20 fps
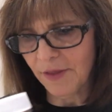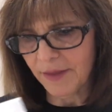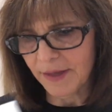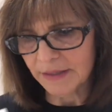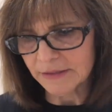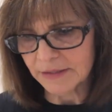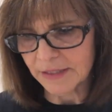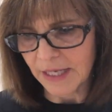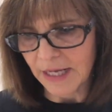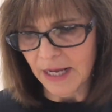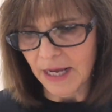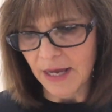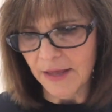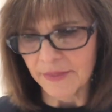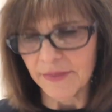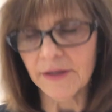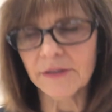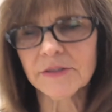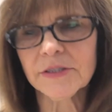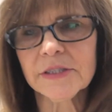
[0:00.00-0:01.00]
this,
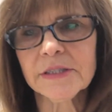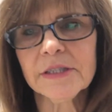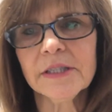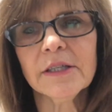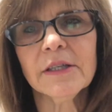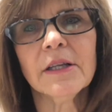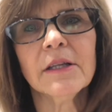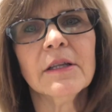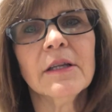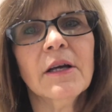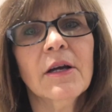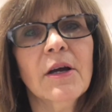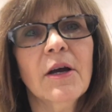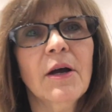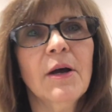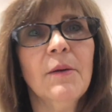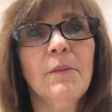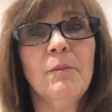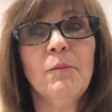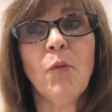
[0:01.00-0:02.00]
there's still
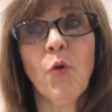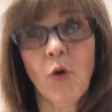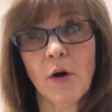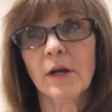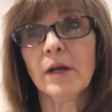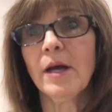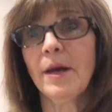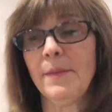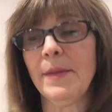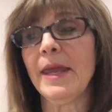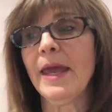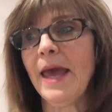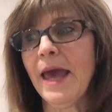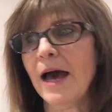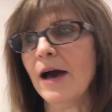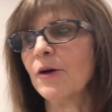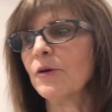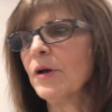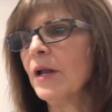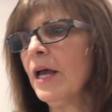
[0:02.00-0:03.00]
more coming
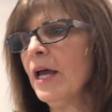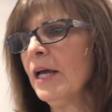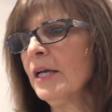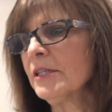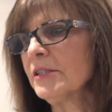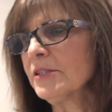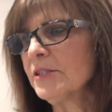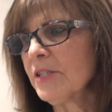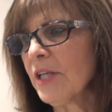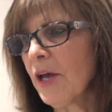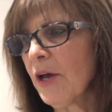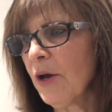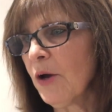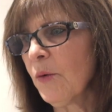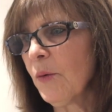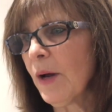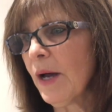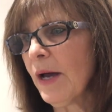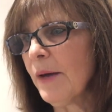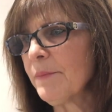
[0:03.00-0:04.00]
out.
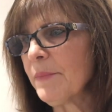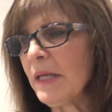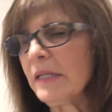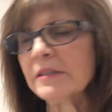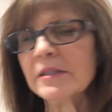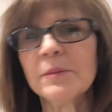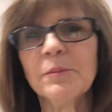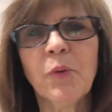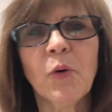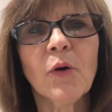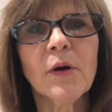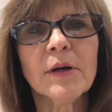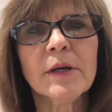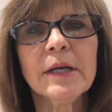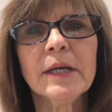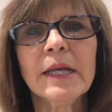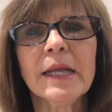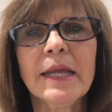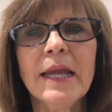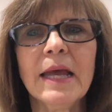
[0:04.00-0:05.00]
So um, it's
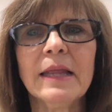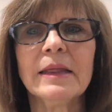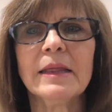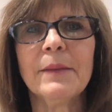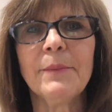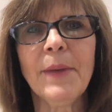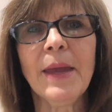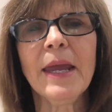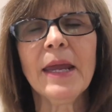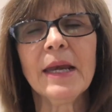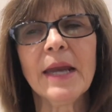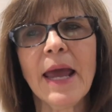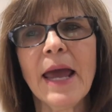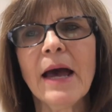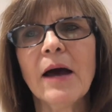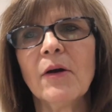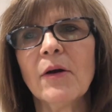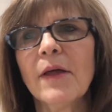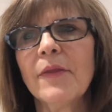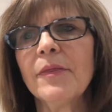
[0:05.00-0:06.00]
important to get the paint
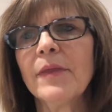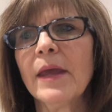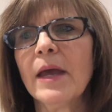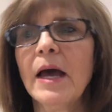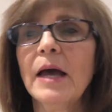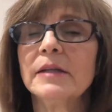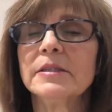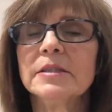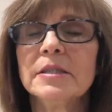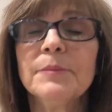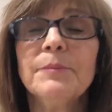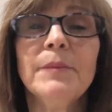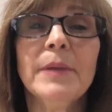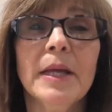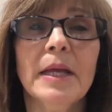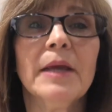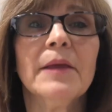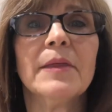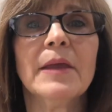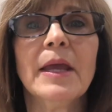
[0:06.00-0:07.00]
out at the uh, to
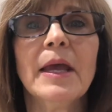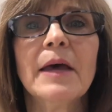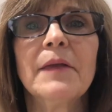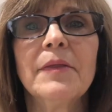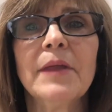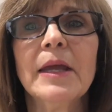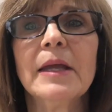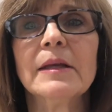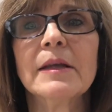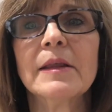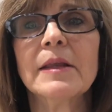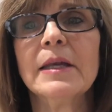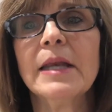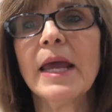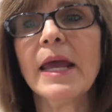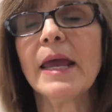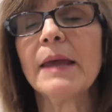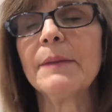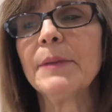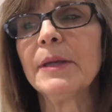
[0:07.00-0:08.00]
me the at the end of the
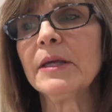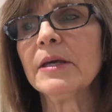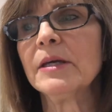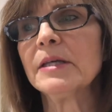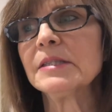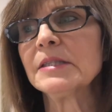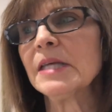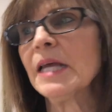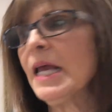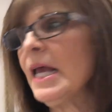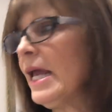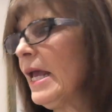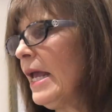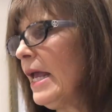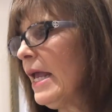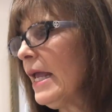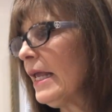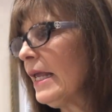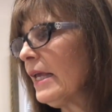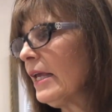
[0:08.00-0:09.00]
day, because
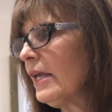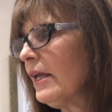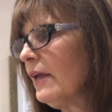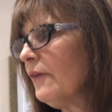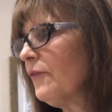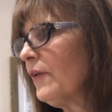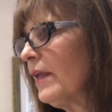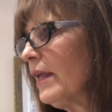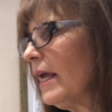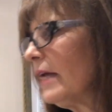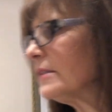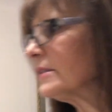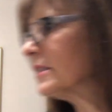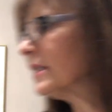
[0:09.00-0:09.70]
it if it gets